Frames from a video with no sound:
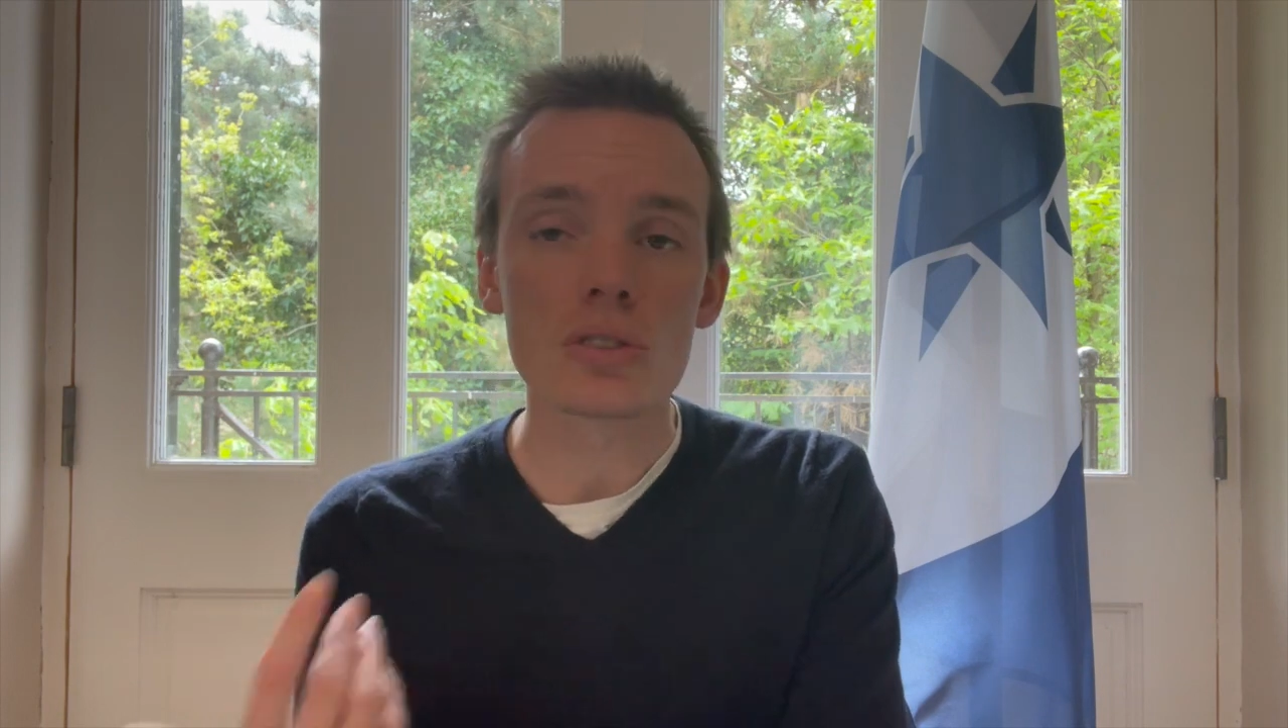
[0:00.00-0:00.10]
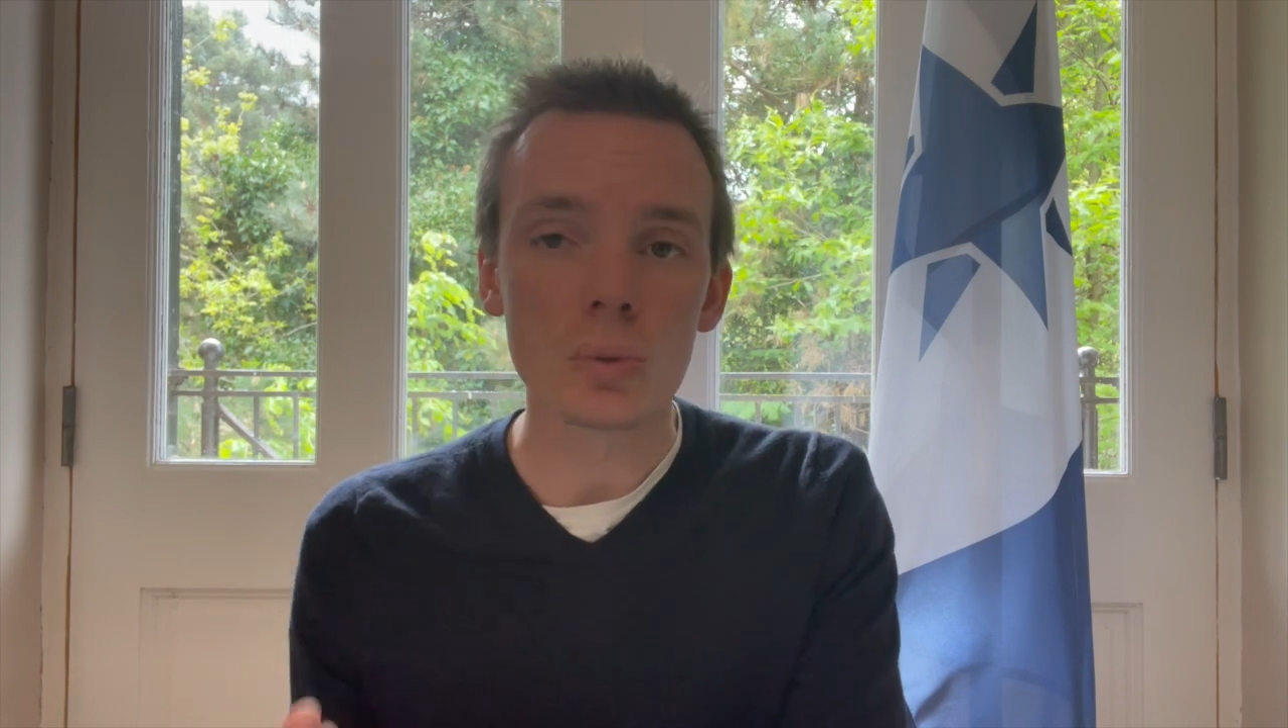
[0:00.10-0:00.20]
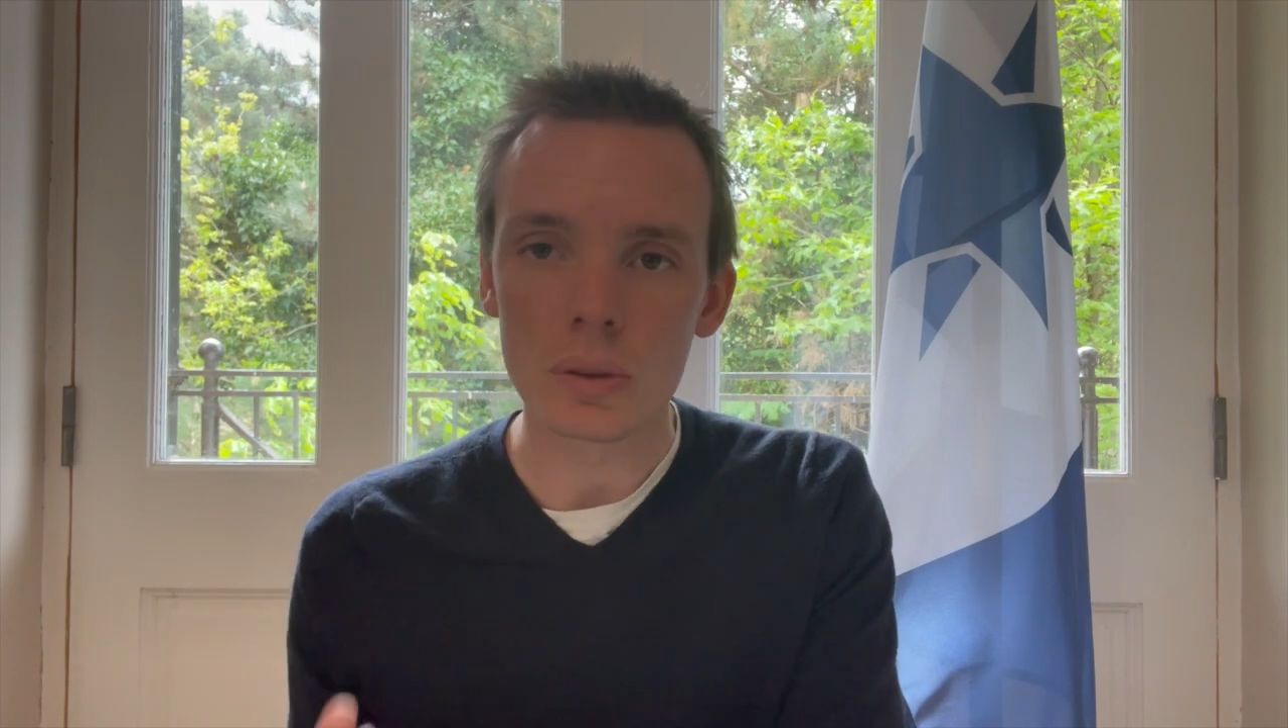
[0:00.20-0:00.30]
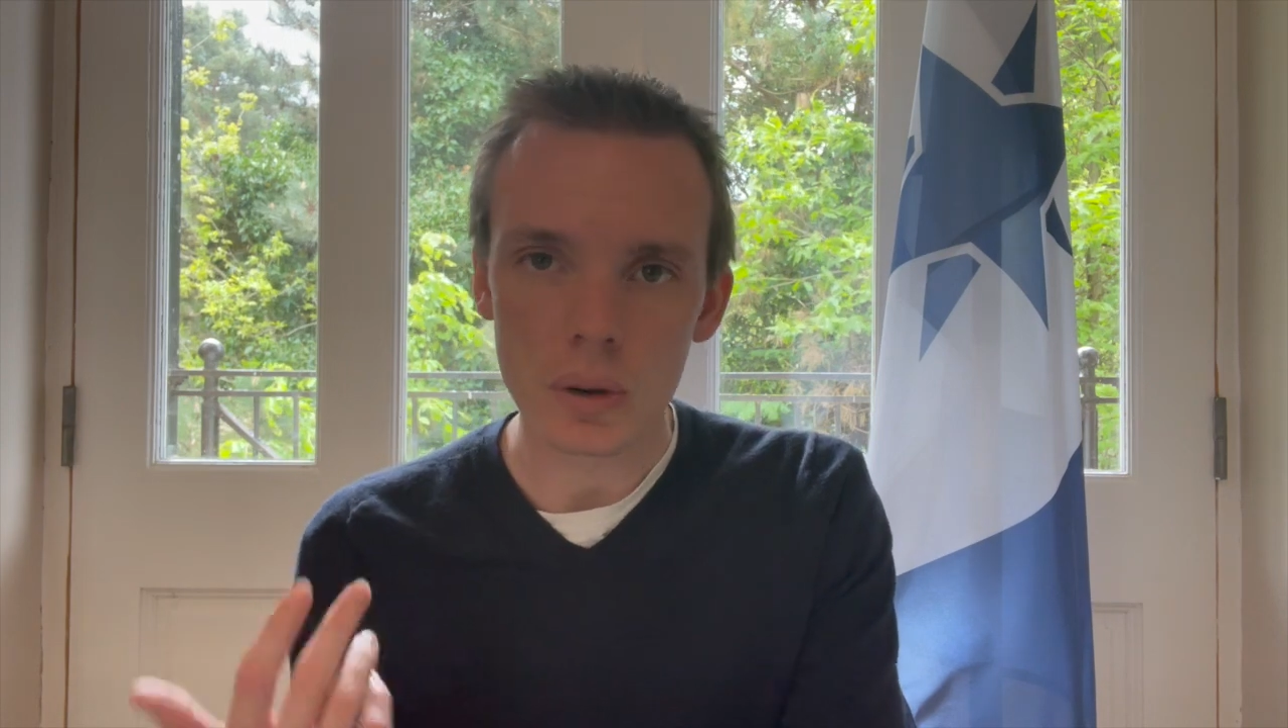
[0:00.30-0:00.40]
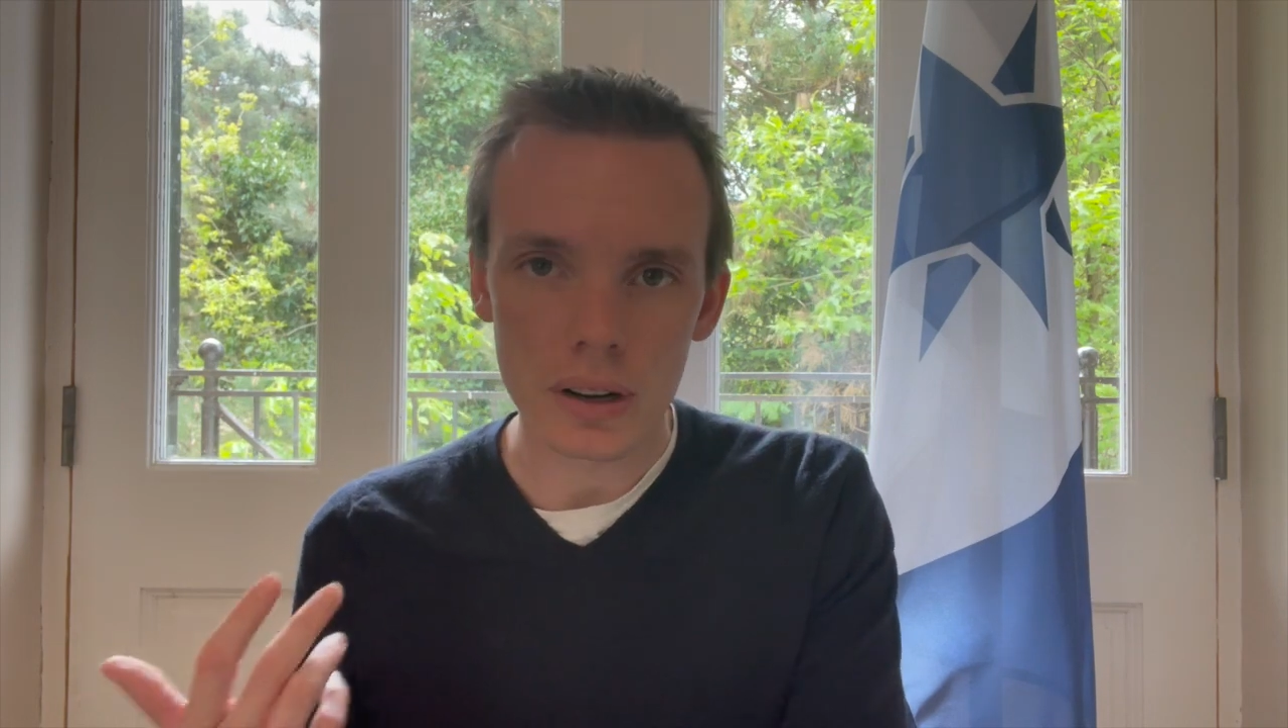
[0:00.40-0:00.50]

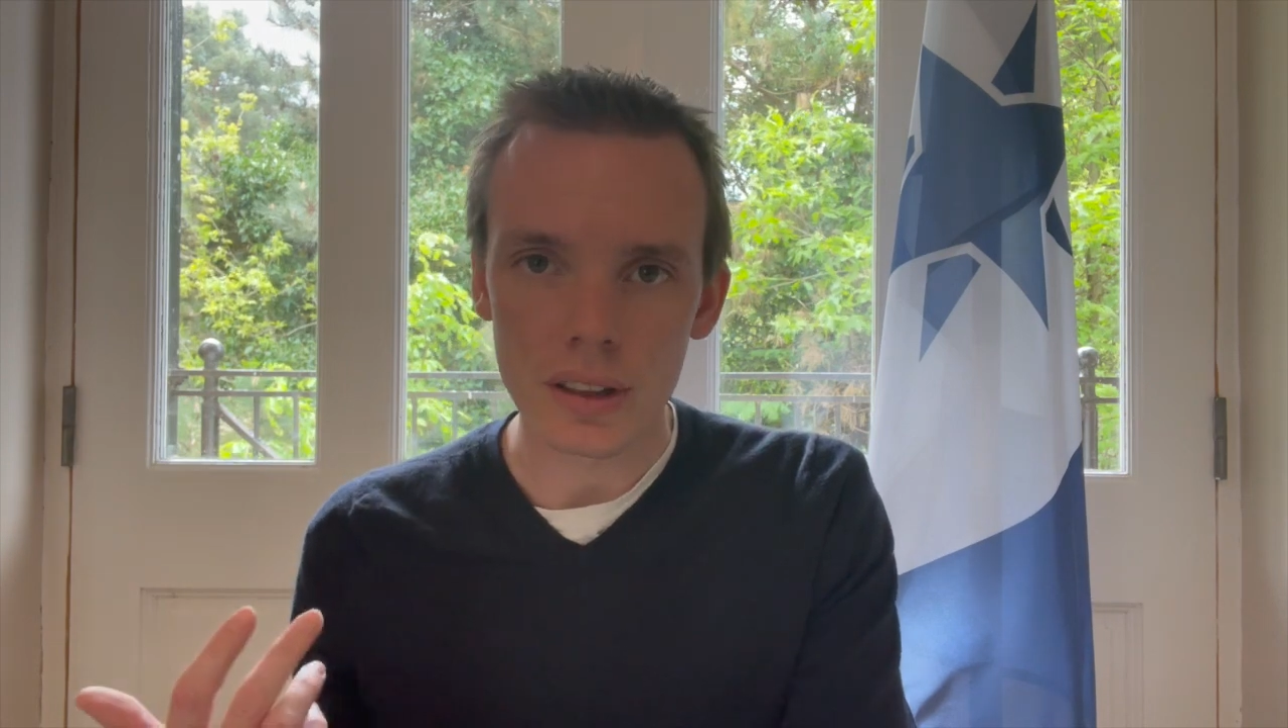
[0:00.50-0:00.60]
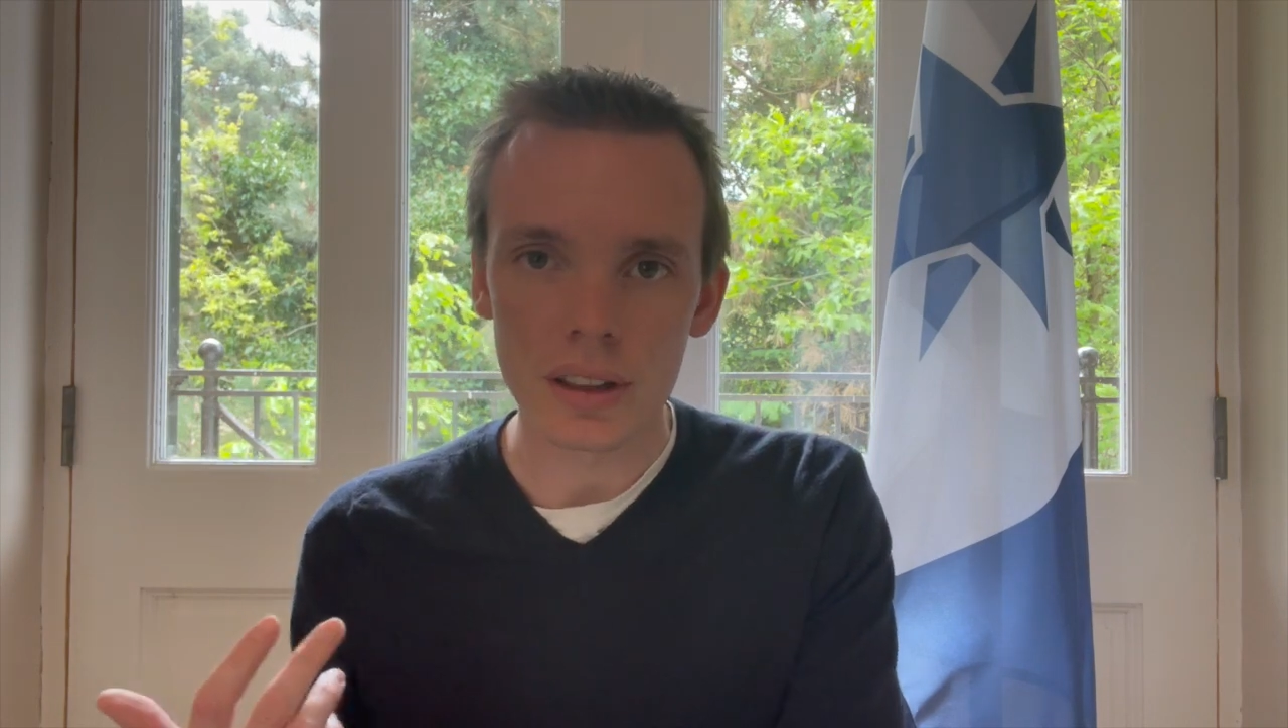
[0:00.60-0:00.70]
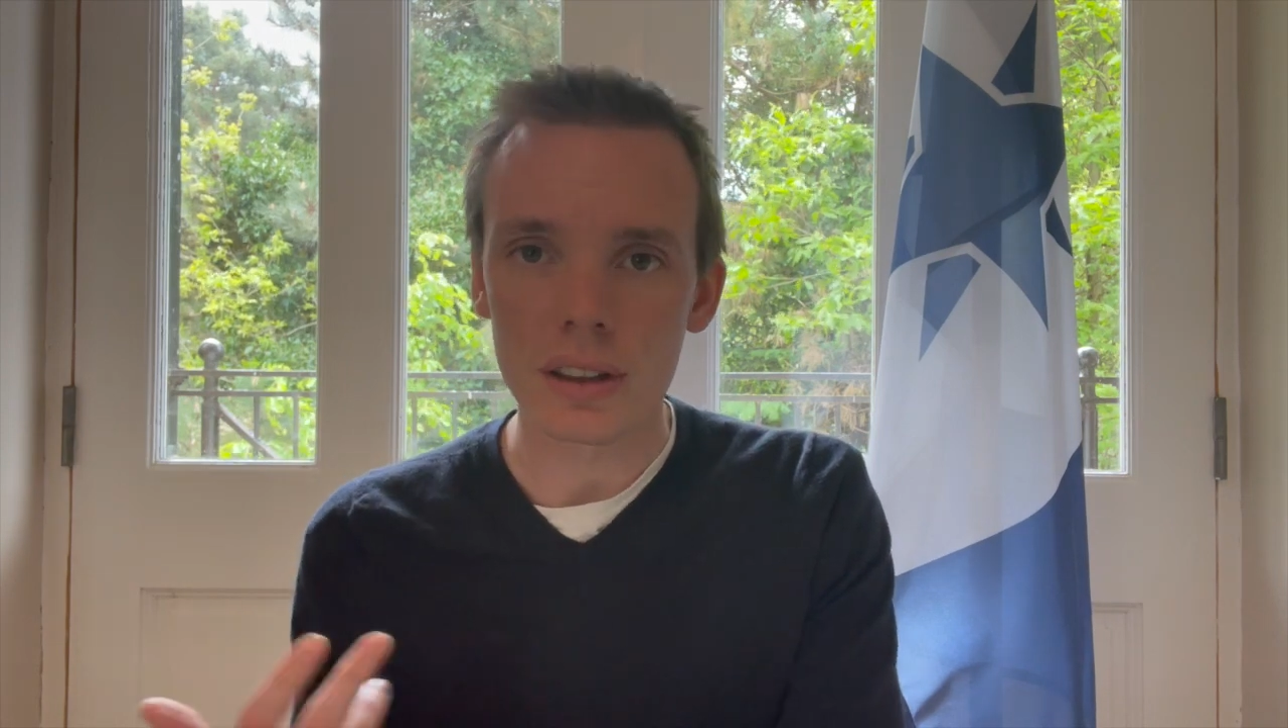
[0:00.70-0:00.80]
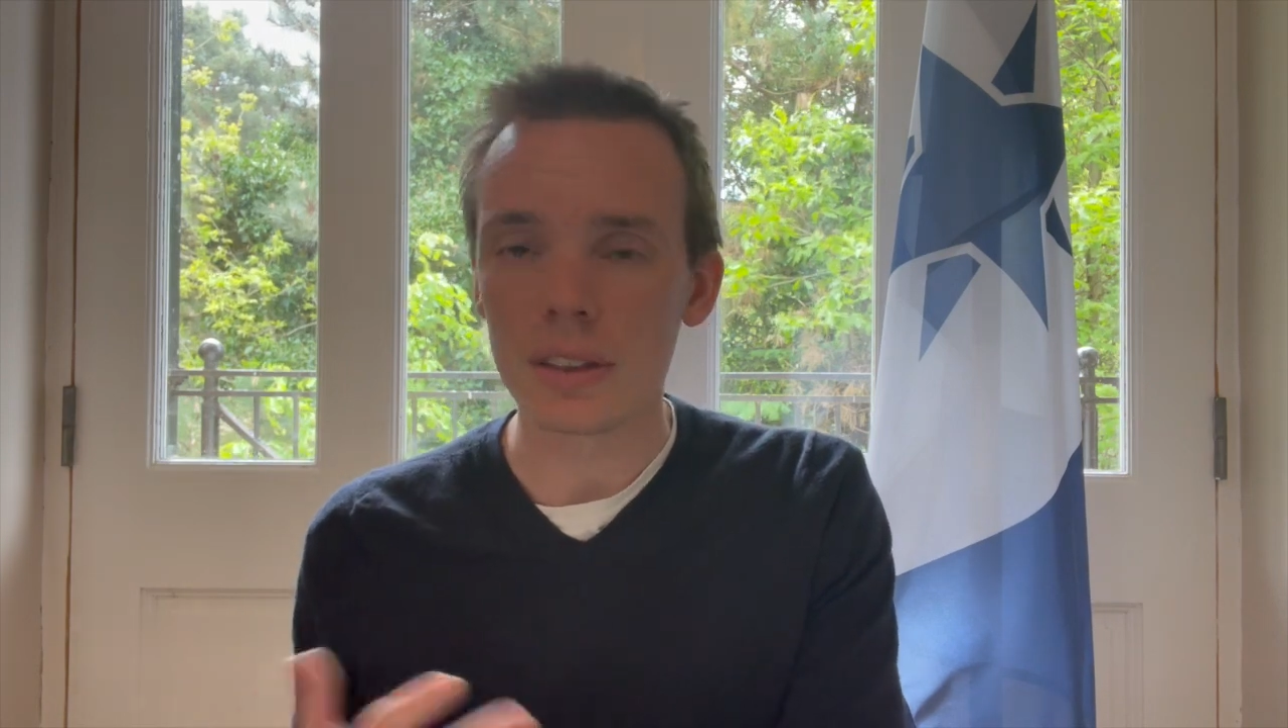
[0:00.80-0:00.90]
with one another.